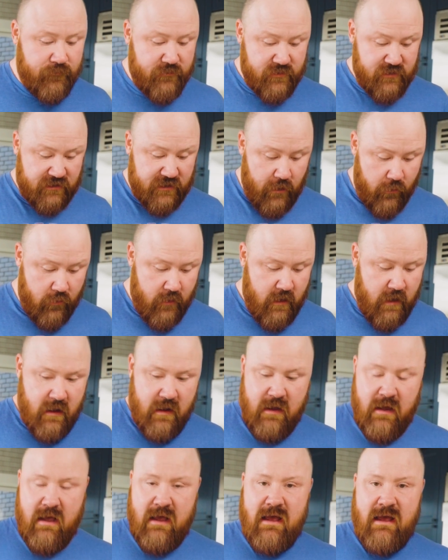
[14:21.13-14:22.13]
So
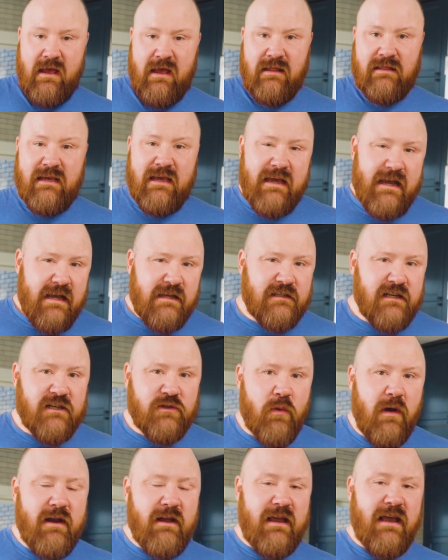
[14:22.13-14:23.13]
the easiest
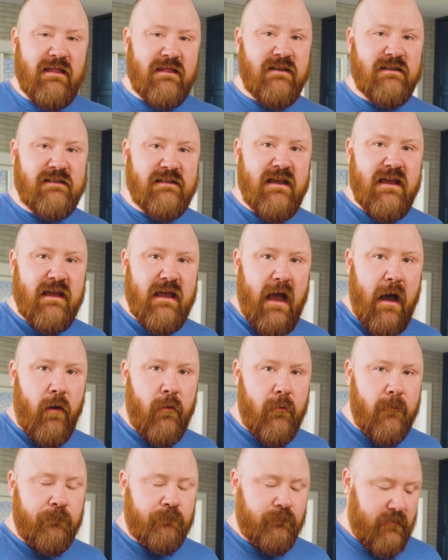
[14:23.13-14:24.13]
way to get this thing
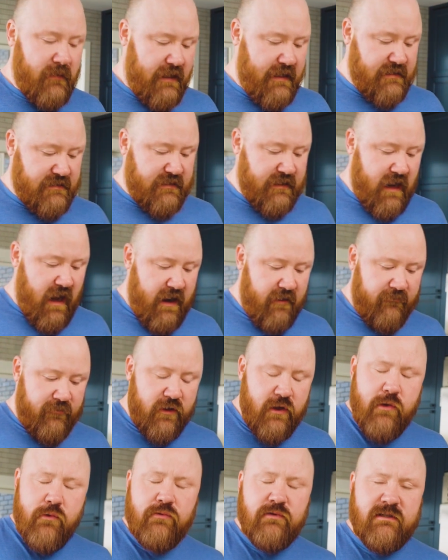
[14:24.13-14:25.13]
out is to kind of
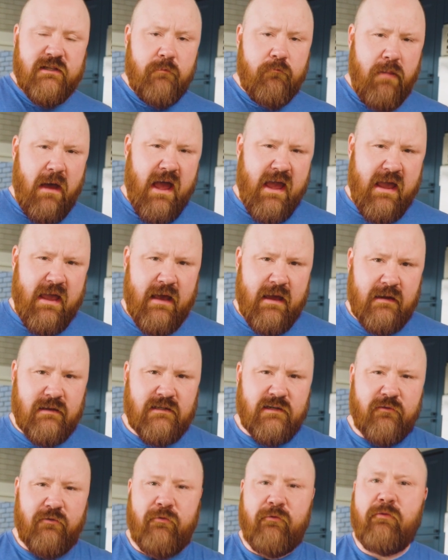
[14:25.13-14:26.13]
use the pan
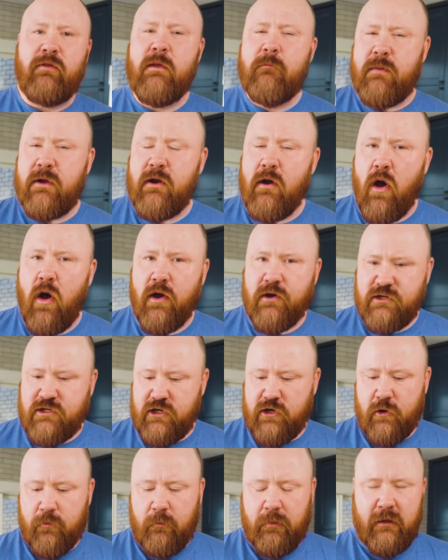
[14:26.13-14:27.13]
to flip it onto
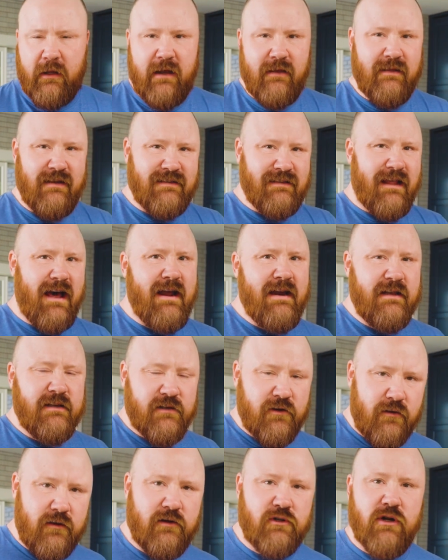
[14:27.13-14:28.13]
your plate. That's a lot
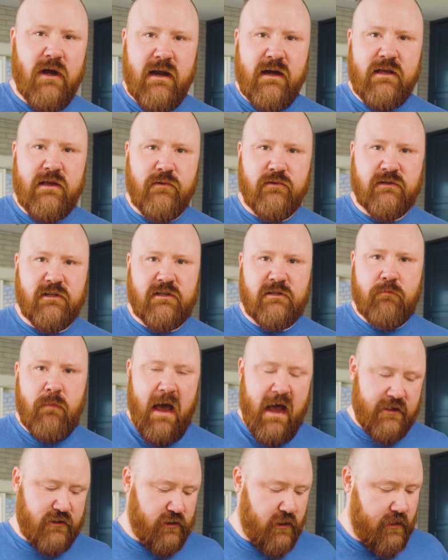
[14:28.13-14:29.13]
easier than trying to use a
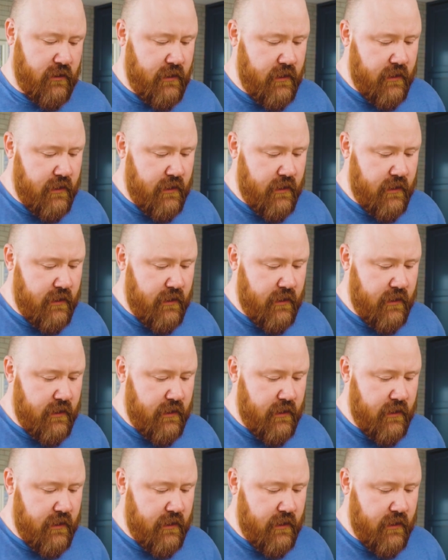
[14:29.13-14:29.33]
spatula.